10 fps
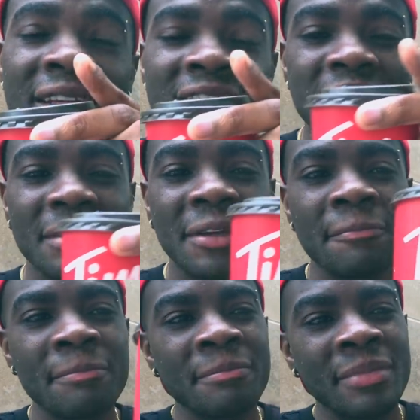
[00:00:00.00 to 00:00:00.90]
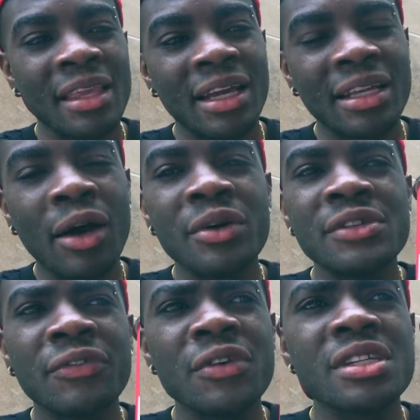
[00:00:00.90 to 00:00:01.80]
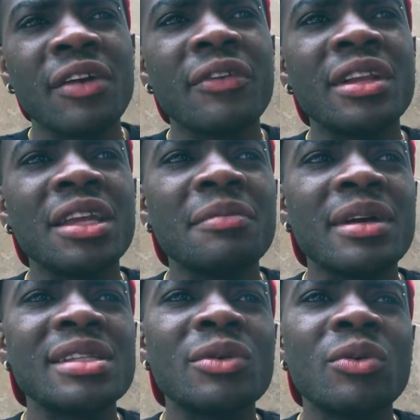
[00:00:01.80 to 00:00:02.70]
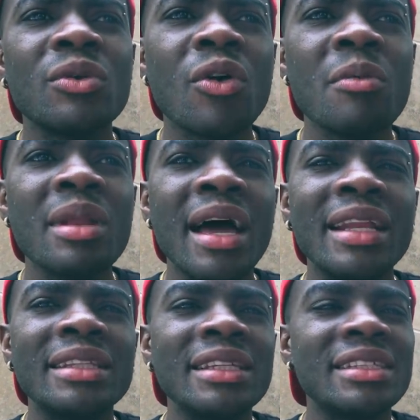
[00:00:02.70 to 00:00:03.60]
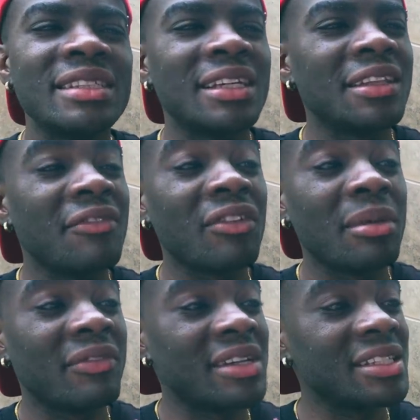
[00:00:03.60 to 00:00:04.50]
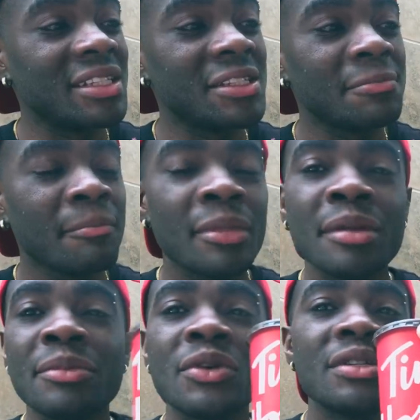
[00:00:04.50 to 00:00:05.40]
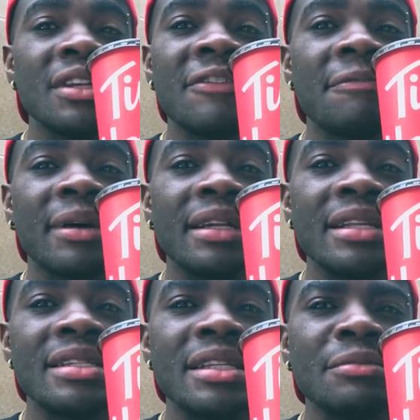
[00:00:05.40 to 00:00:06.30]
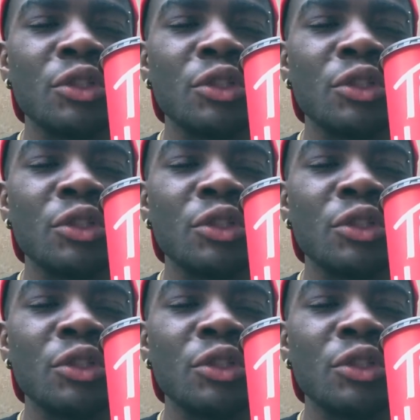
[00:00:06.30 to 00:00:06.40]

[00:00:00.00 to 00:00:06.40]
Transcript: you see me? And that was the first coffee I gave me. I said, whoa, I like the taste of it. And from ever since, I used to live on this thing,